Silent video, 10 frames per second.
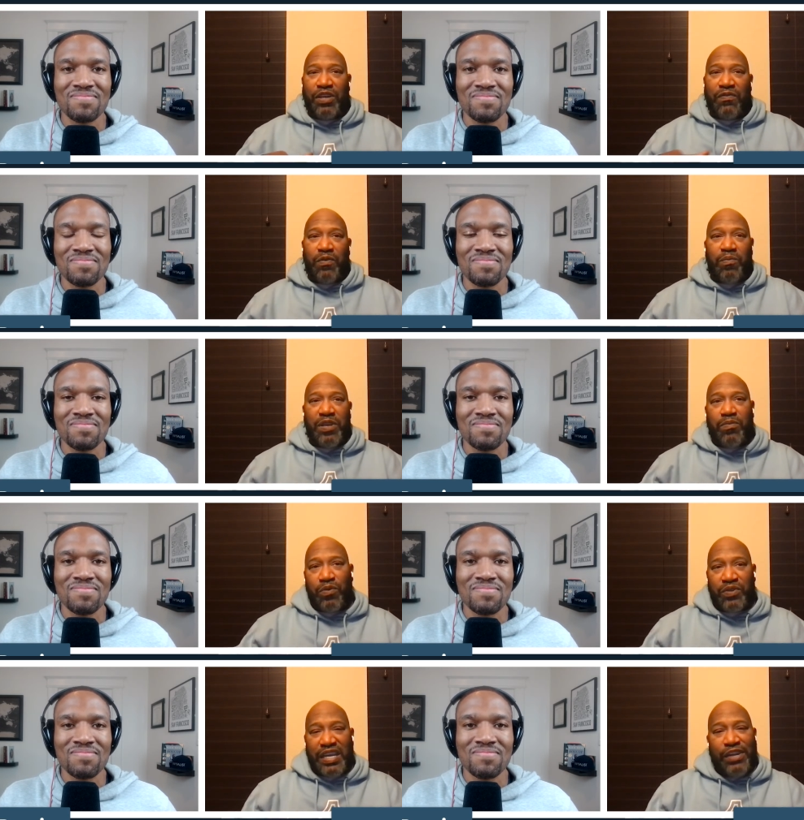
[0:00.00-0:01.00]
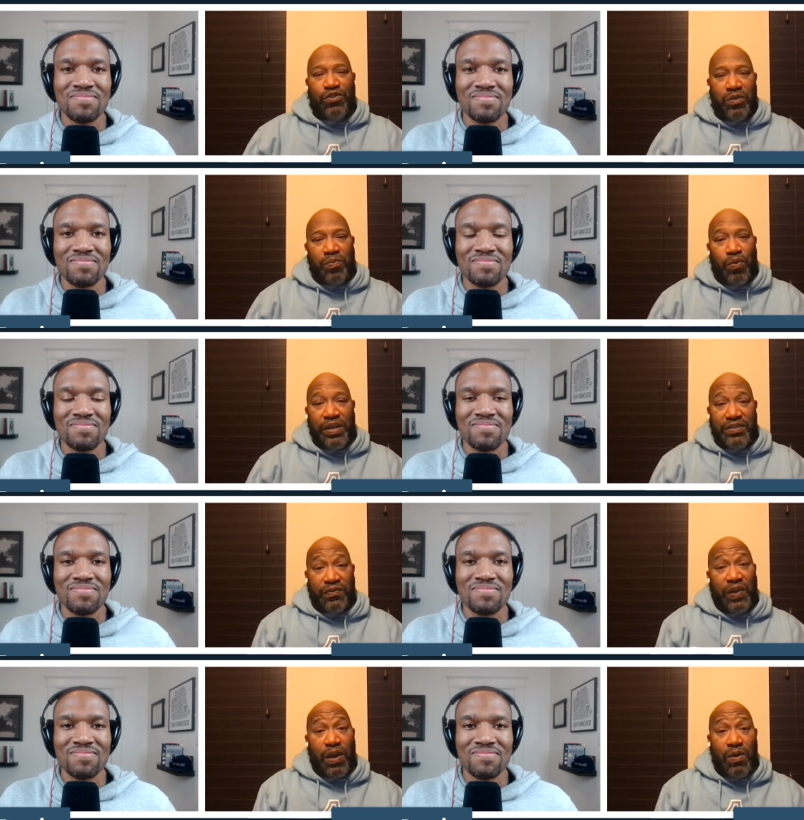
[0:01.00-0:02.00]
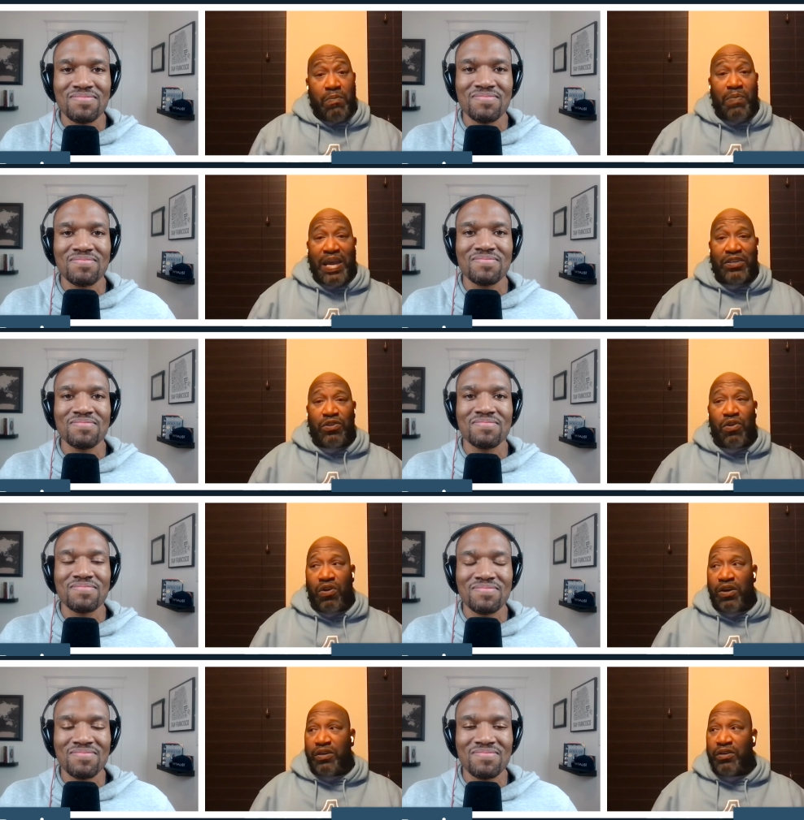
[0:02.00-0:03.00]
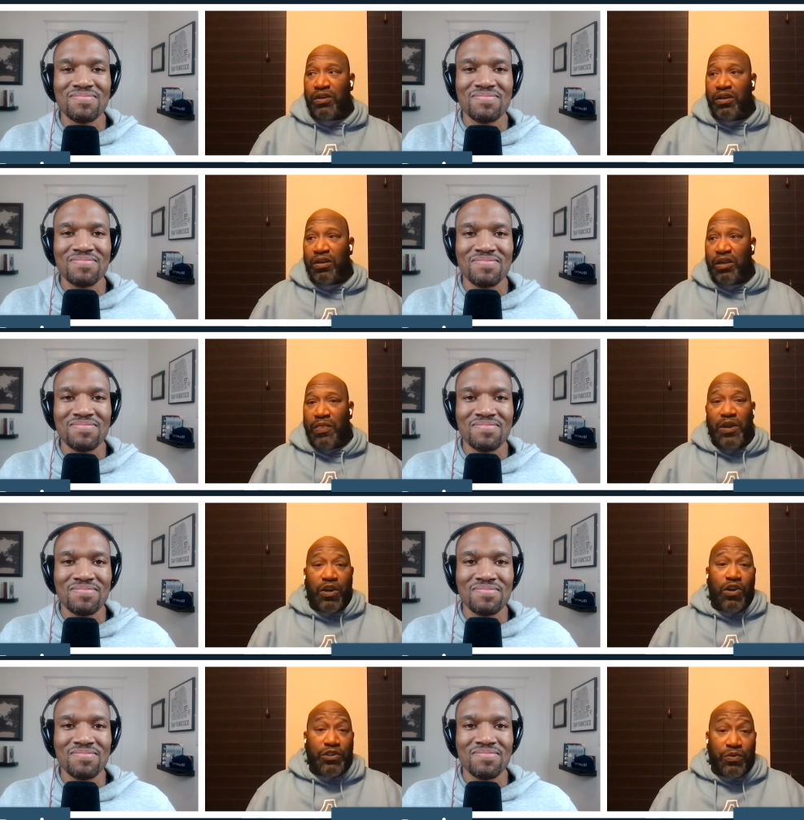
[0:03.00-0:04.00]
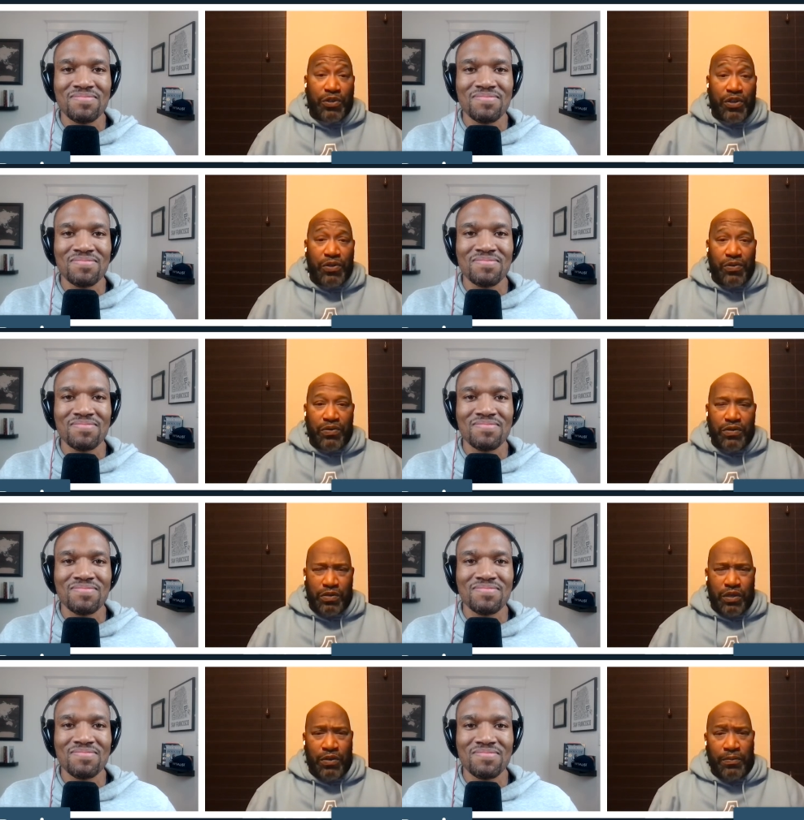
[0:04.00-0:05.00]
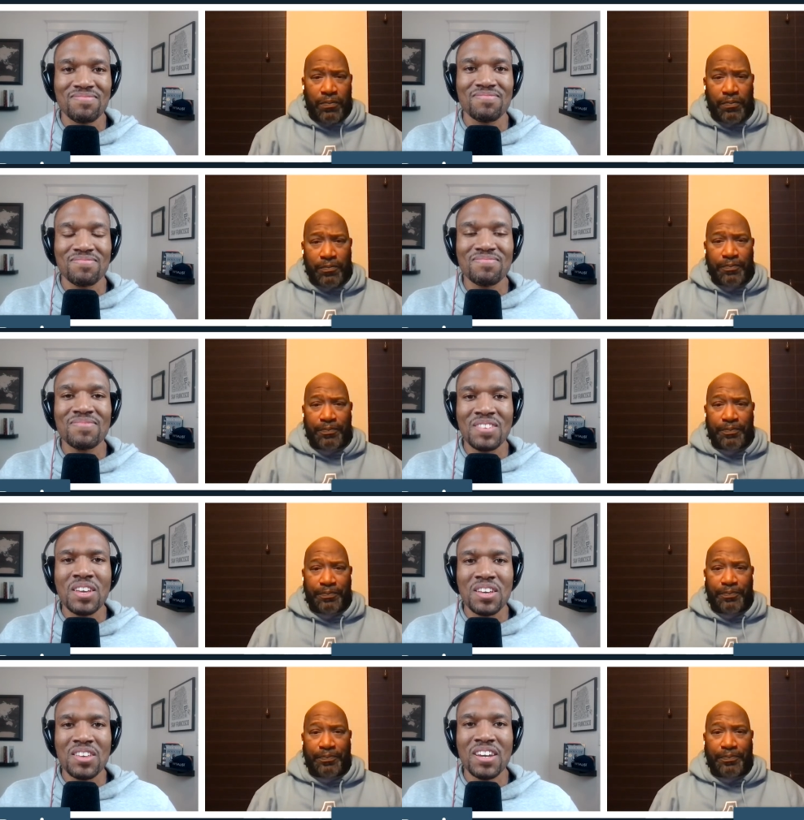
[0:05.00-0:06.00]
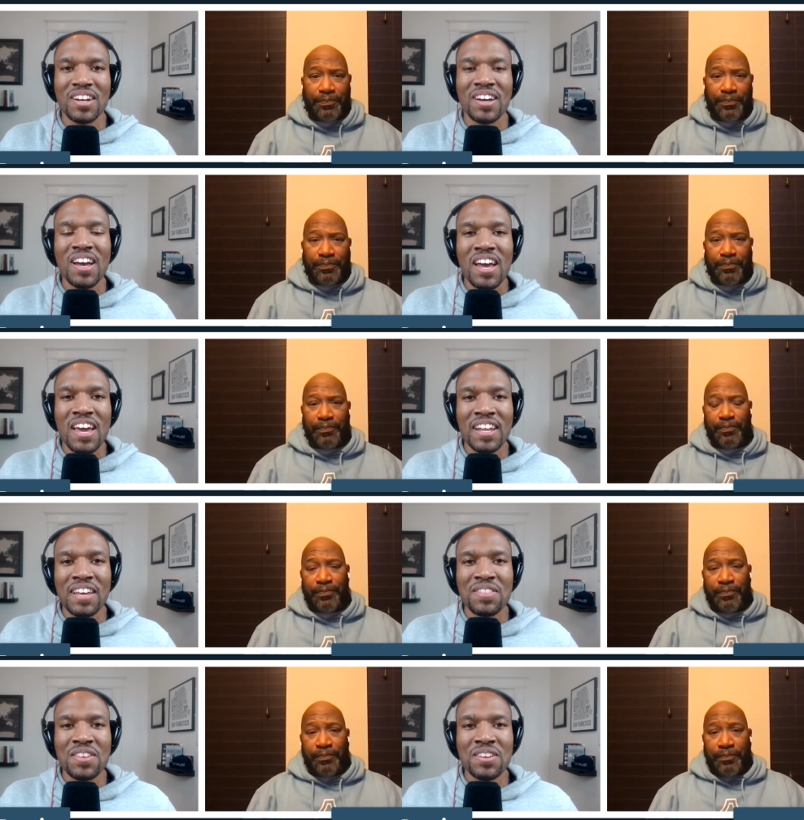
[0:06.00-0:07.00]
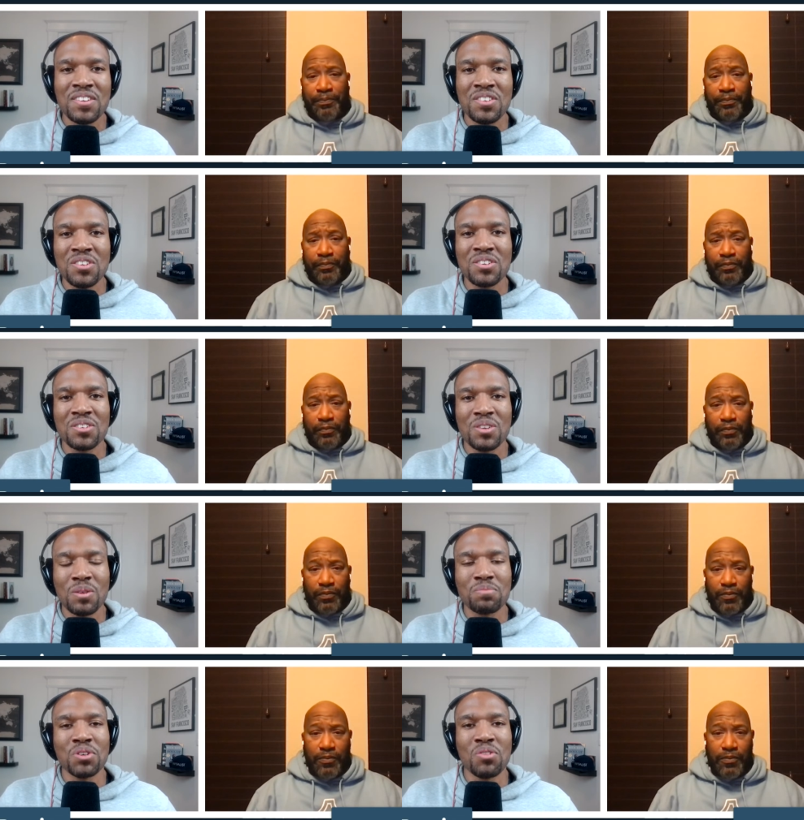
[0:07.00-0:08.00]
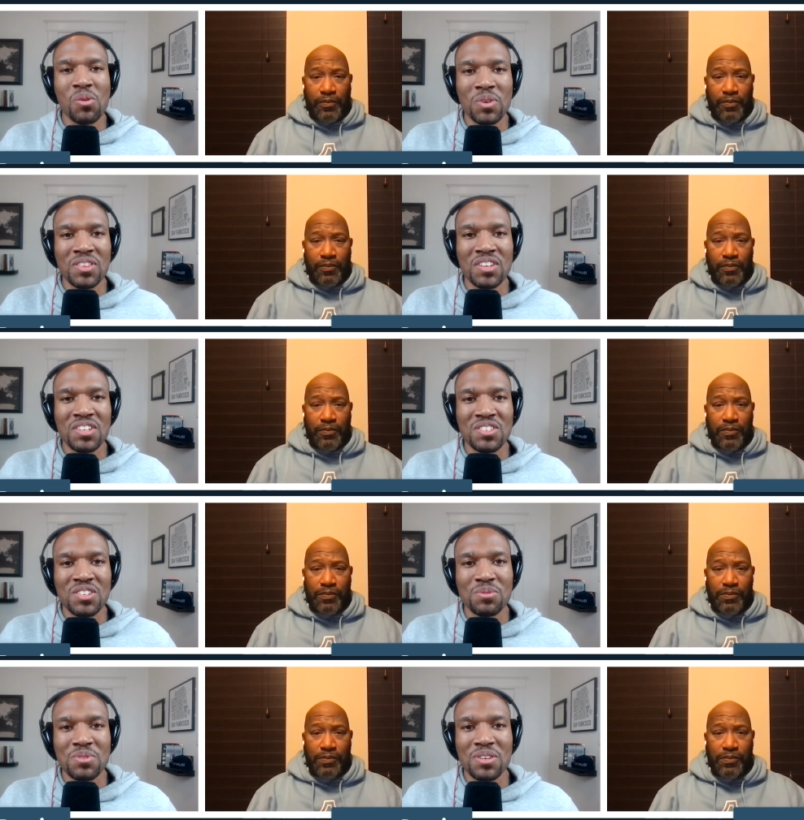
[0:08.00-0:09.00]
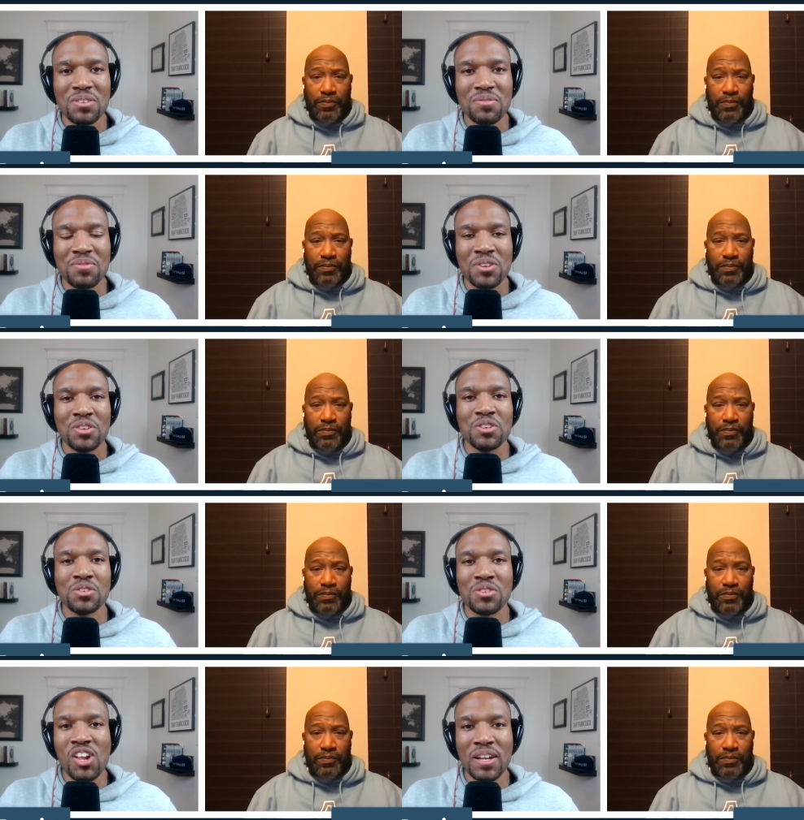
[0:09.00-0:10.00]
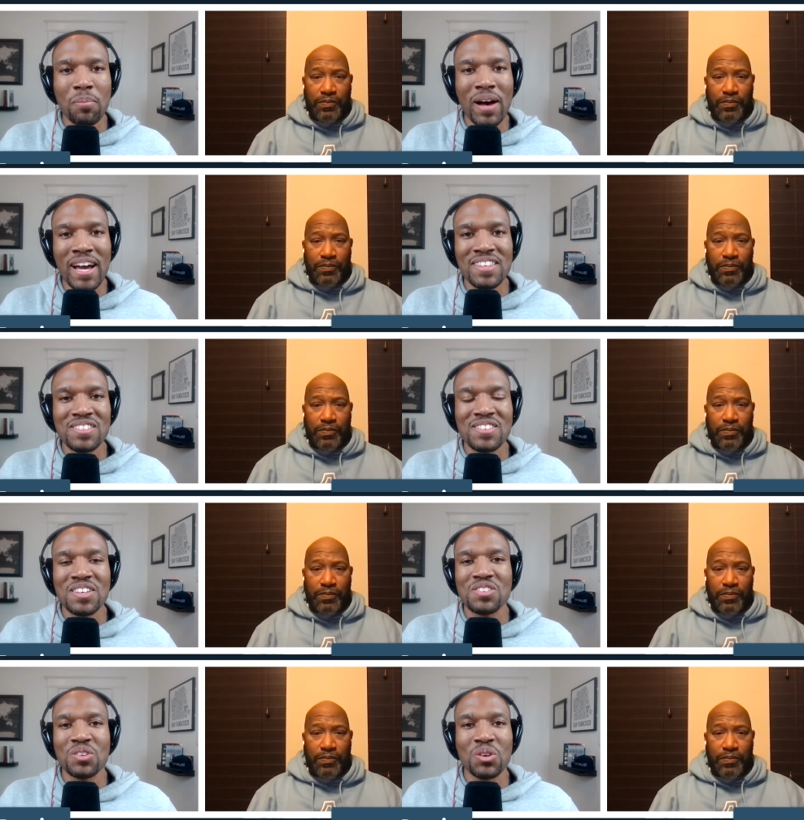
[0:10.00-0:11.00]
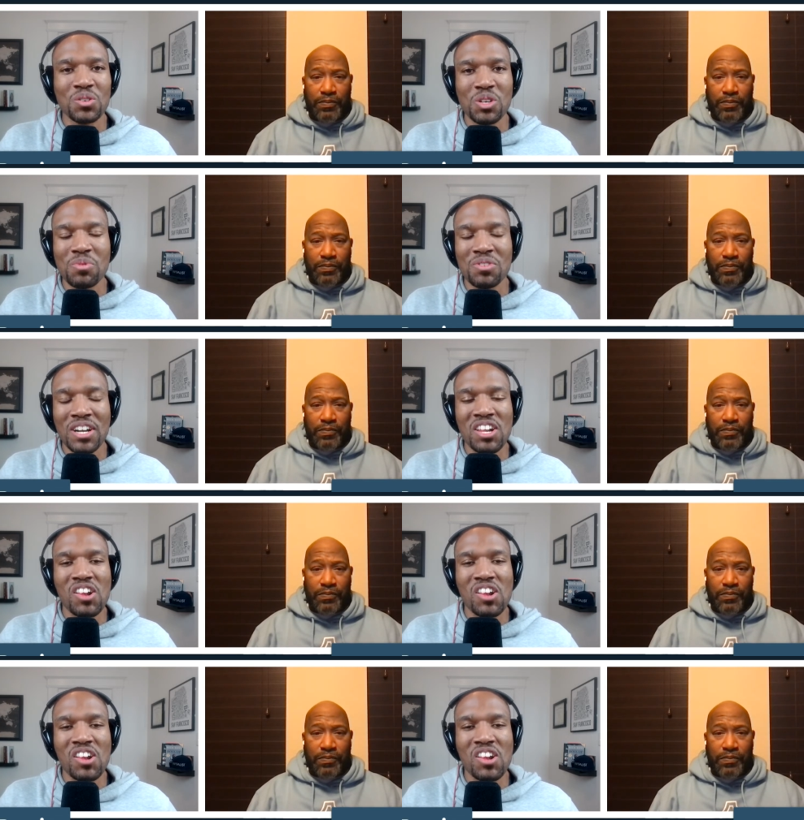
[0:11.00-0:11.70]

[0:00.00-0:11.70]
Speaker 1: different people's entry points vary based on their cultural cues, you know?
Speaker 2: Yeah. And I think your approach with it in terms of you're trying to buy these things and hold them, you're not